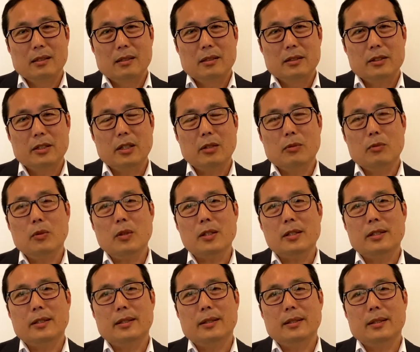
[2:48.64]
So what's
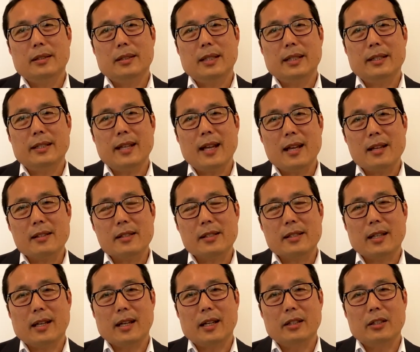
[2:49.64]
the
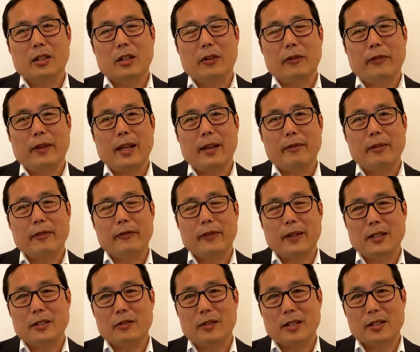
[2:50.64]
downside of having
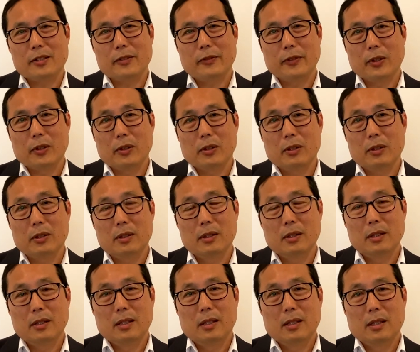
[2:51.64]
fat transfer?
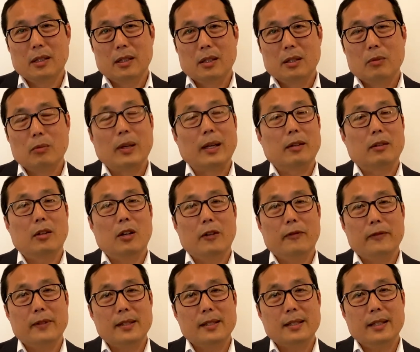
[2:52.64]
Well,
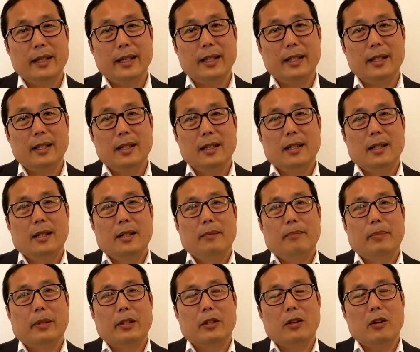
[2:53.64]
obviously,
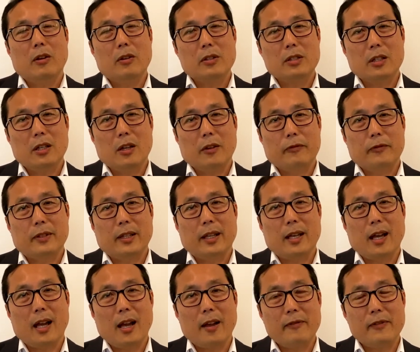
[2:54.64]
because of the
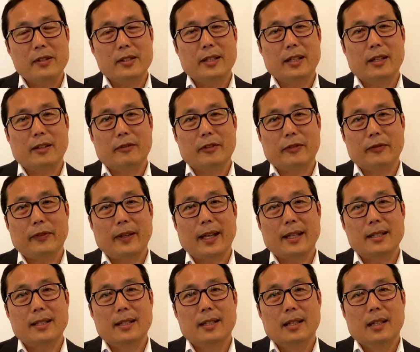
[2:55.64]
harvesting of the
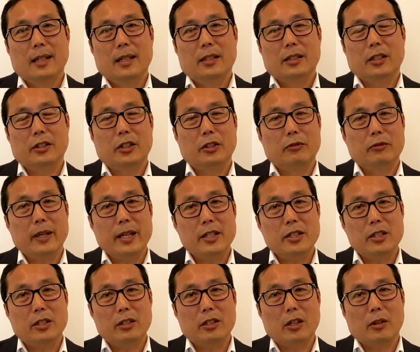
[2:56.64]
fat, the
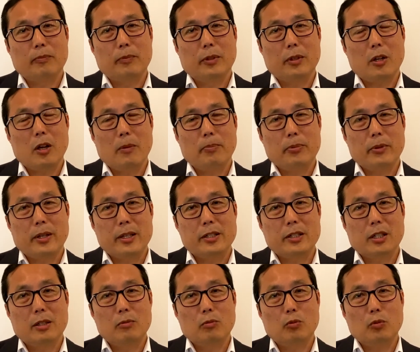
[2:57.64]
duration of the
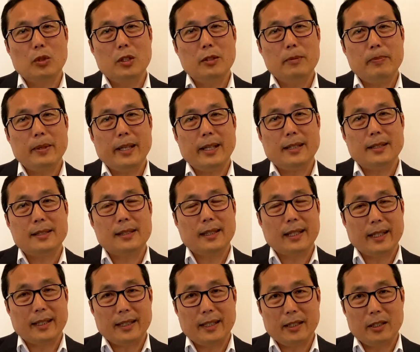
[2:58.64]
operation will be
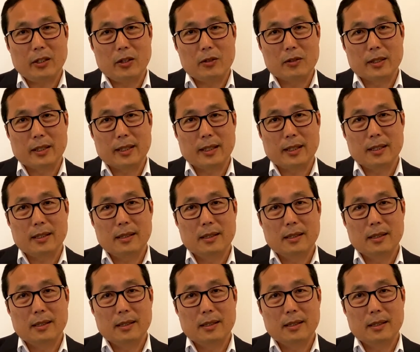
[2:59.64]
slightly longer.